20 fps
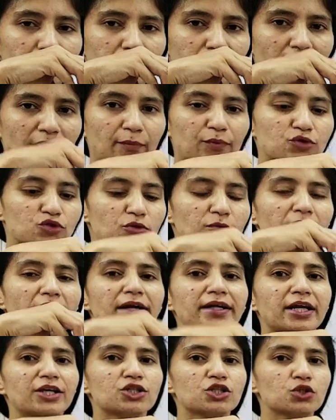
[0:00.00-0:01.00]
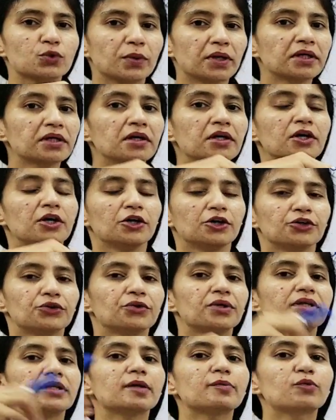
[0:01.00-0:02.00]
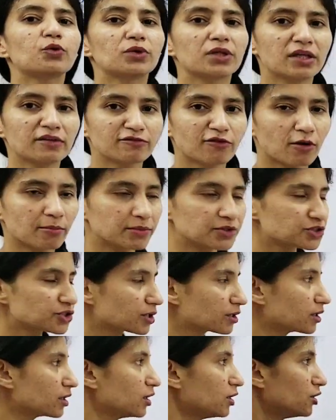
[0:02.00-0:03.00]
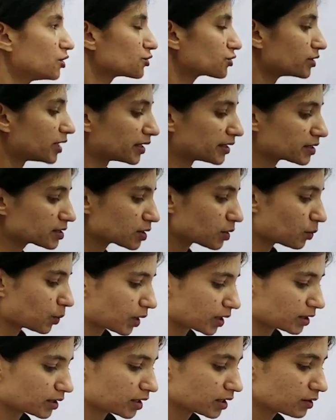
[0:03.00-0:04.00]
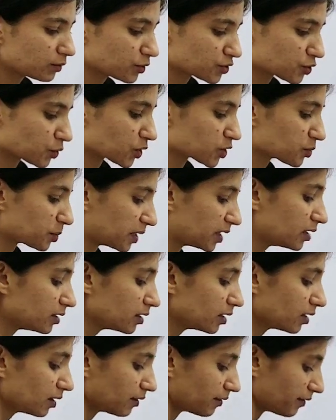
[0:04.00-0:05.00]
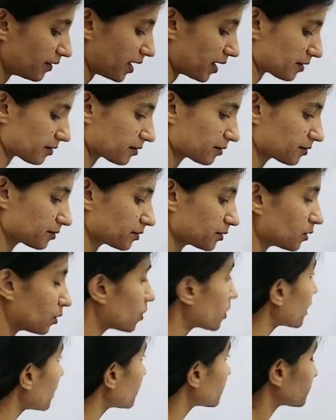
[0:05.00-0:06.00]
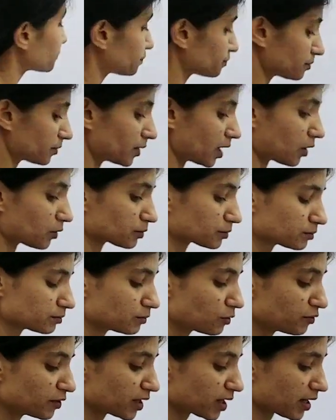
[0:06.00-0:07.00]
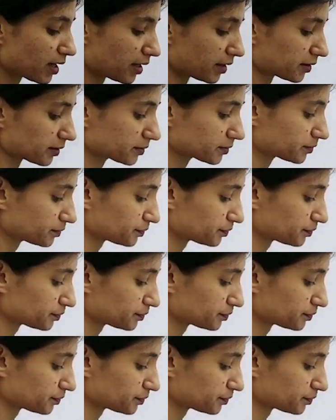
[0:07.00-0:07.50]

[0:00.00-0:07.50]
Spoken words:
ribosome attached to it during the protein formation. So that is the one thing which was been there. Okay, now moving ahead.